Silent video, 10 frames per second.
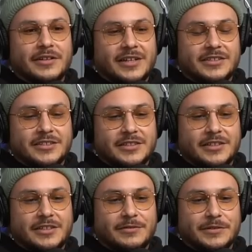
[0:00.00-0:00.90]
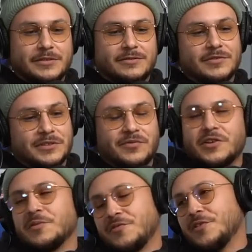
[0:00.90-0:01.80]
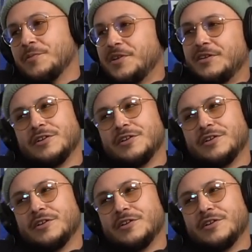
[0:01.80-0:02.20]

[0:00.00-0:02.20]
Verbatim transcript: like, she wasn't fucking me for a minute, you